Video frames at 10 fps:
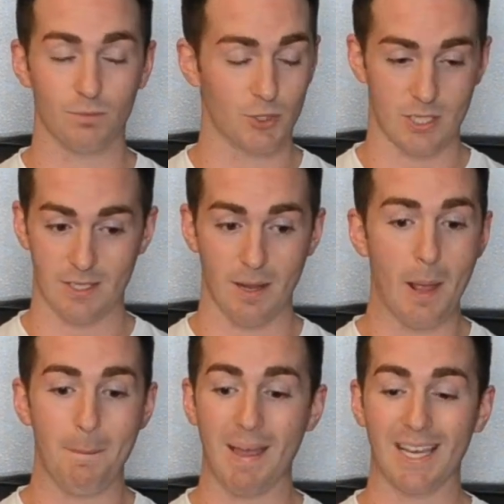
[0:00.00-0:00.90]
just
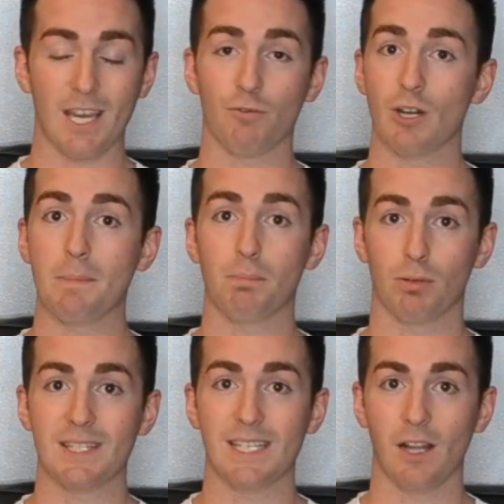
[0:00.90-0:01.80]
making a really
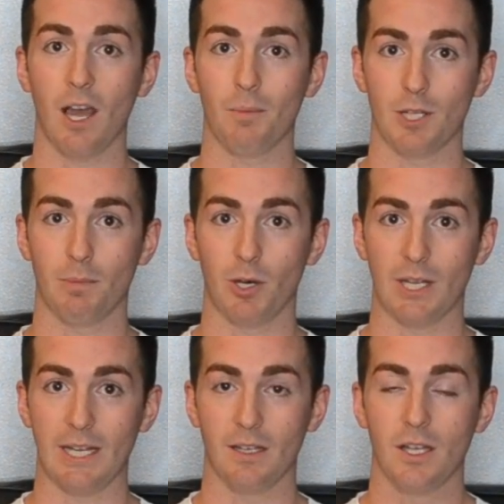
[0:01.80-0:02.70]
pretty line with your
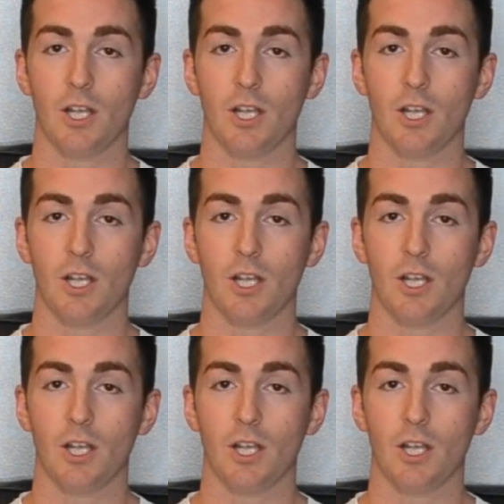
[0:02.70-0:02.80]
body.